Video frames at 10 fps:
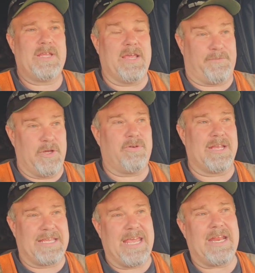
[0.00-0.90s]
if you
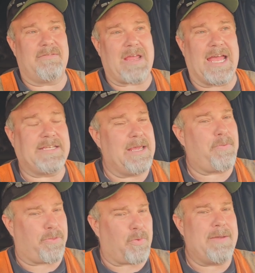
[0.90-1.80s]
can get it, I'd
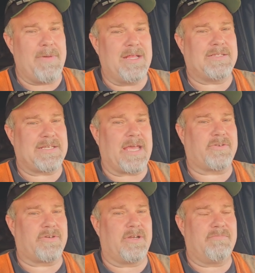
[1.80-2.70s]
keep 3 months
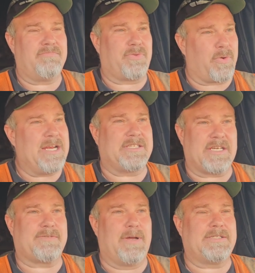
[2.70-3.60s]
extra, 3 to
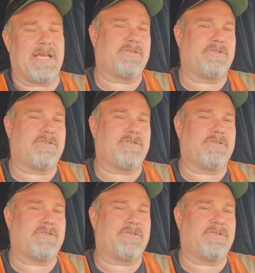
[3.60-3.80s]
6 months